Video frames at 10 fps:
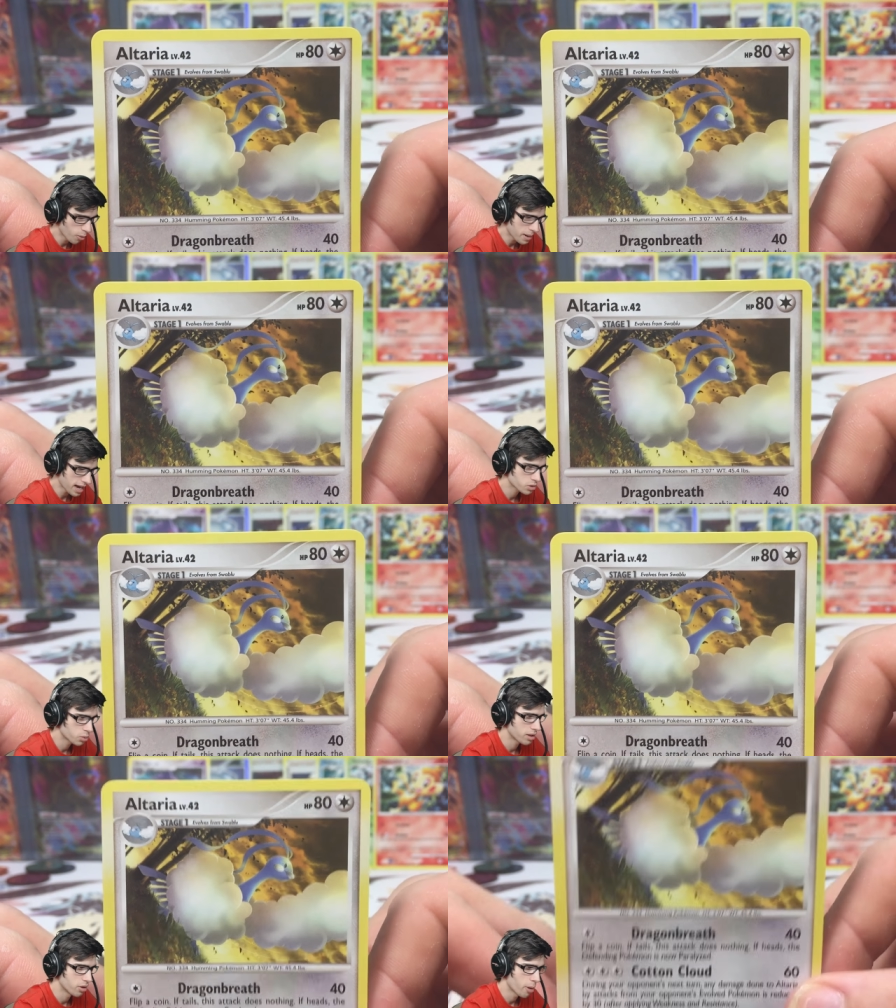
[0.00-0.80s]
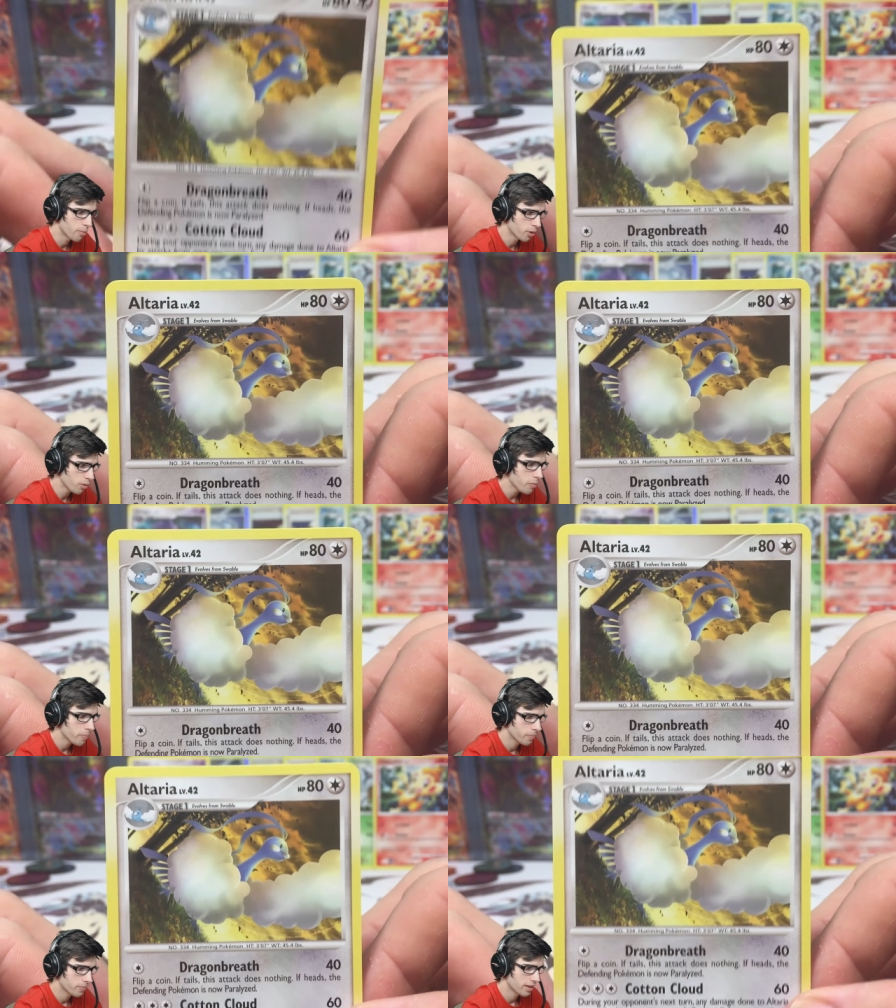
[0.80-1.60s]
4 packs with no pull.
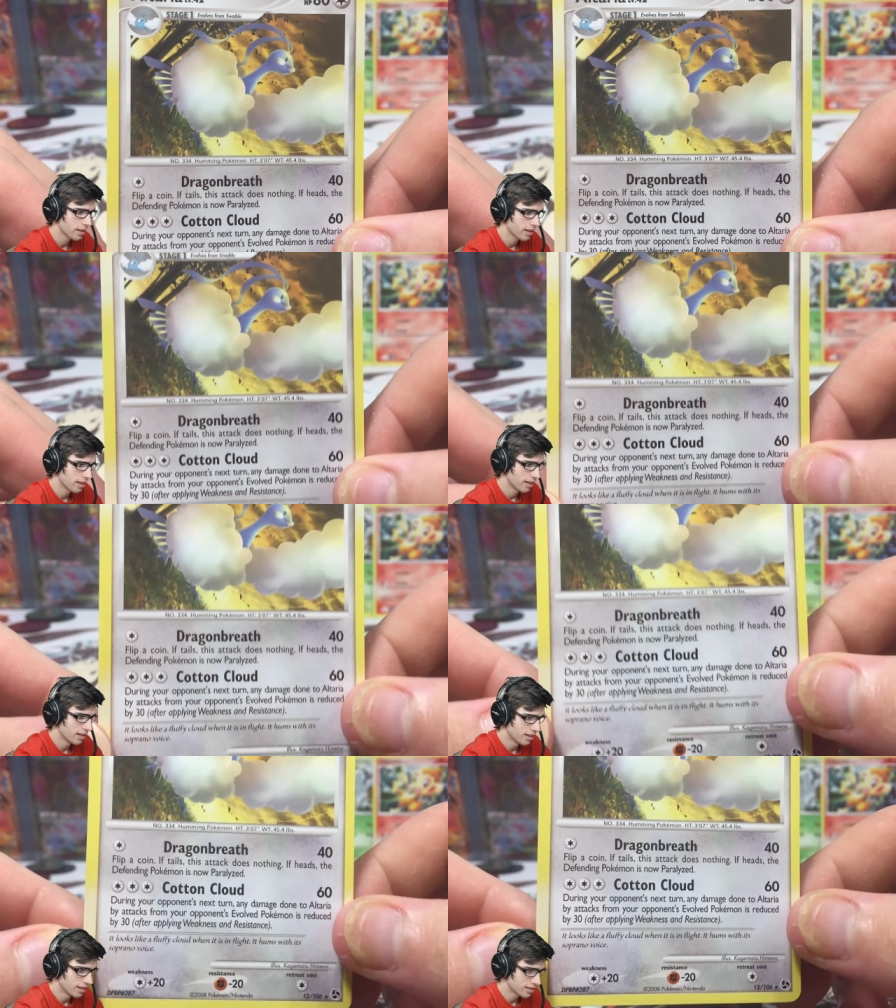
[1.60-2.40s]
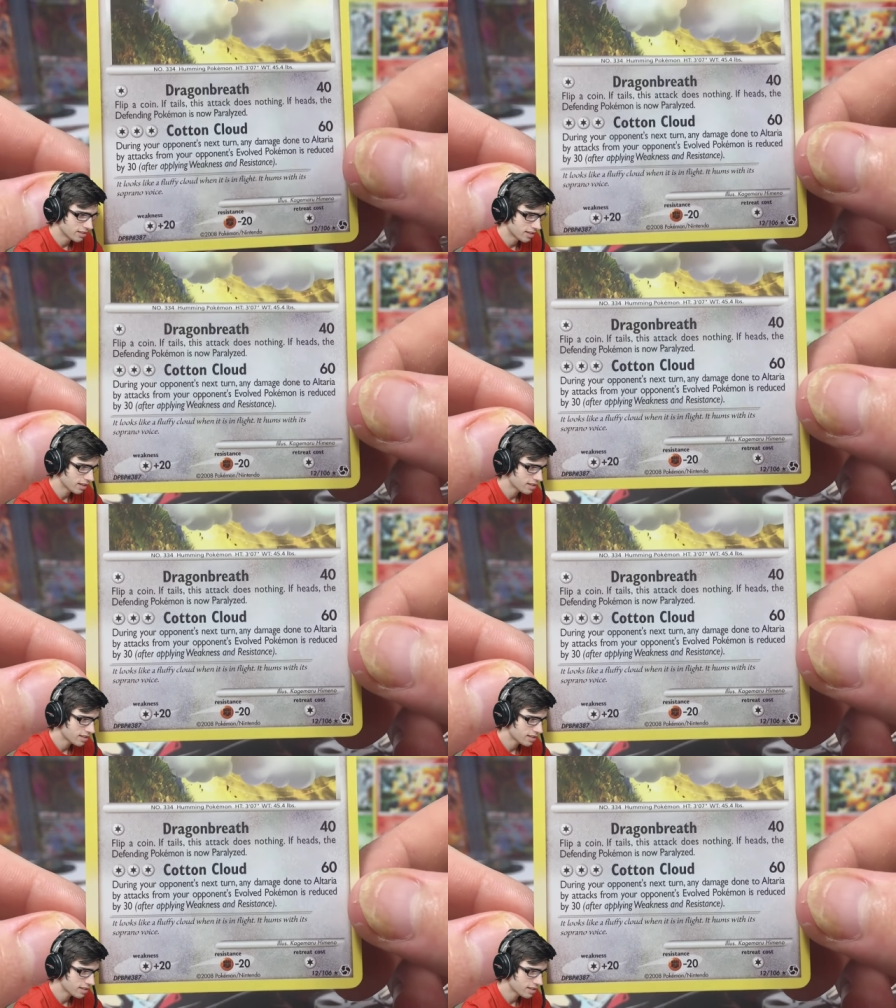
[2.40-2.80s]
So